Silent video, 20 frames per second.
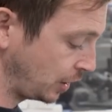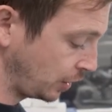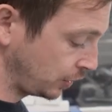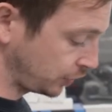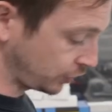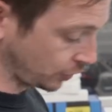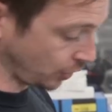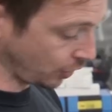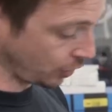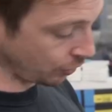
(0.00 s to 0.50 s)

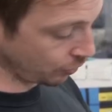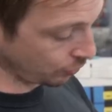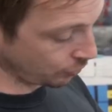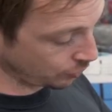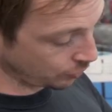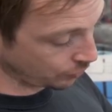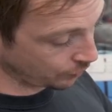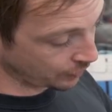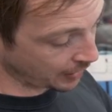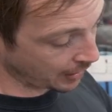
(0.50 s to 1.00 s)
So
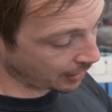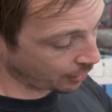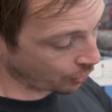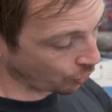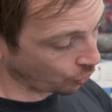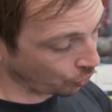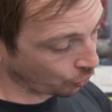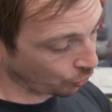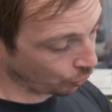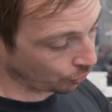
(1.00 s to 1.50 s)
they're
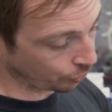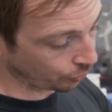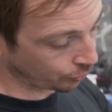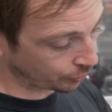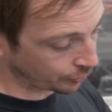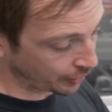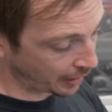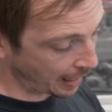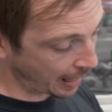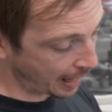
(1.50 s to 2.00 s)

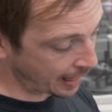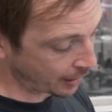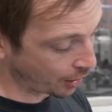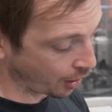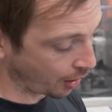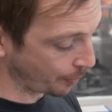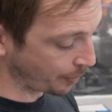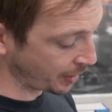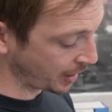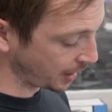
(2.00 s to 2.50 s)
all
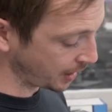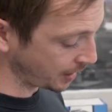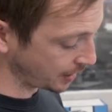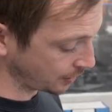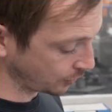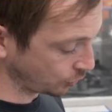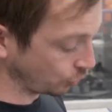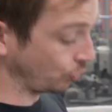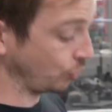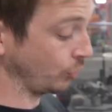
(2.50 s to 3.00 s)
ARP,
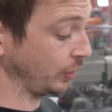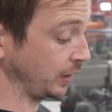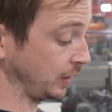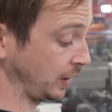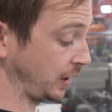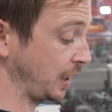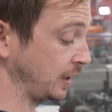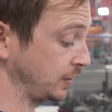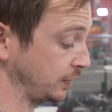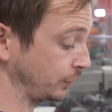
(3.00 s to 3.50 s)
or in the
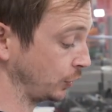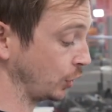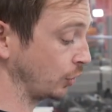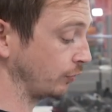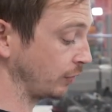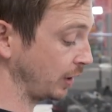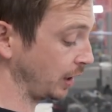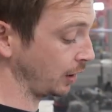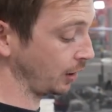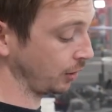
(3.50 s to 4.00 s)
case of
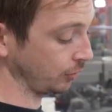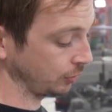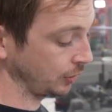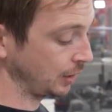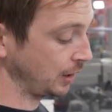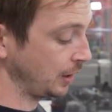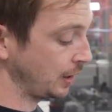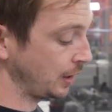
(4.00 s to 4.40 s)
Carrillo,